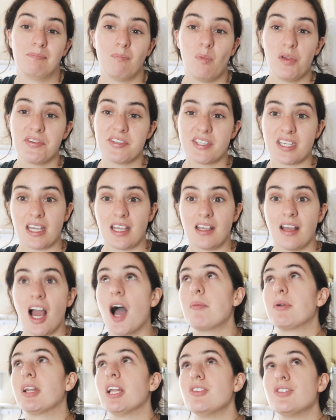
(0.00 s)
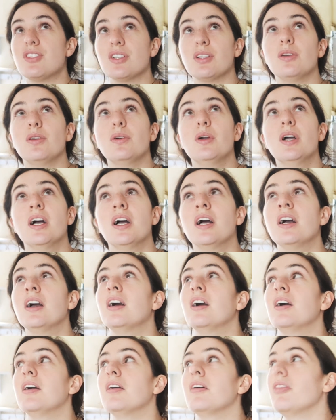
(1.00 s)
we'll see. I'm going to do
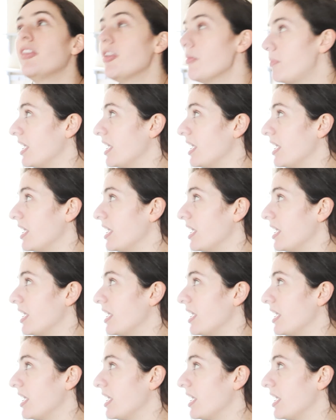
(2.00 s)
the